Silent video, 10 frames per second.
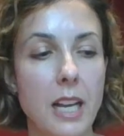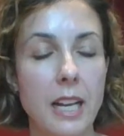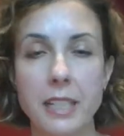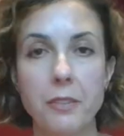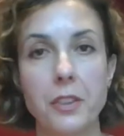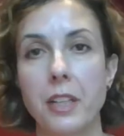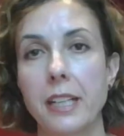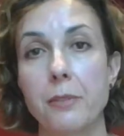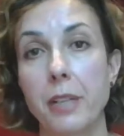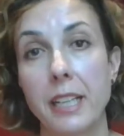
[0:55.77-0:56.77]
I never thought
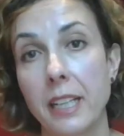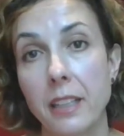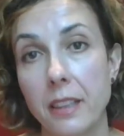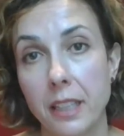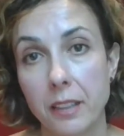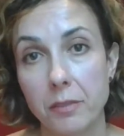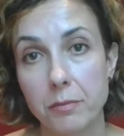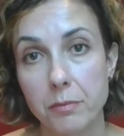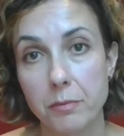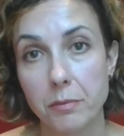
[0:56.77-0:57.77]
I'd write anything
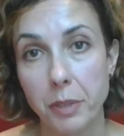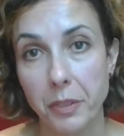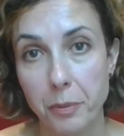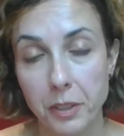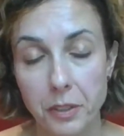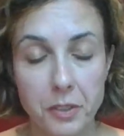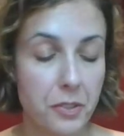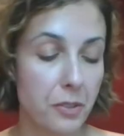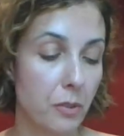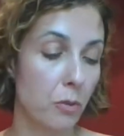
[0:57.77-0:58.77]
but
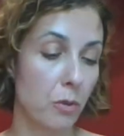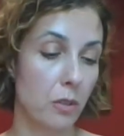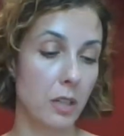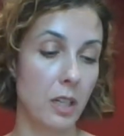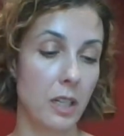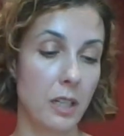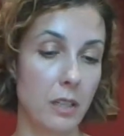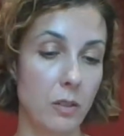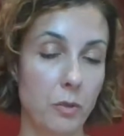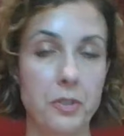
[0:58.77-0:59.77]
thrillers or
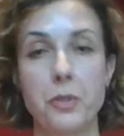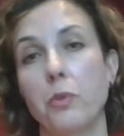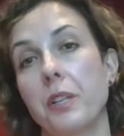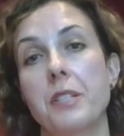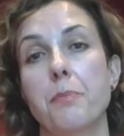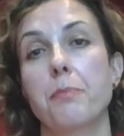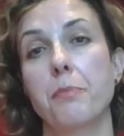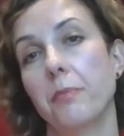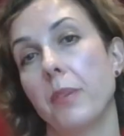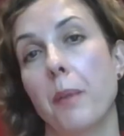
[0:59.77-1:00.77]
stories
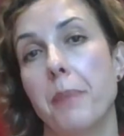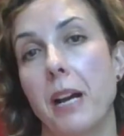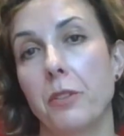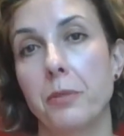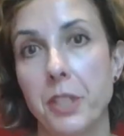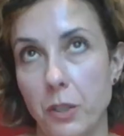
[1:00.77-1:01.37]
about,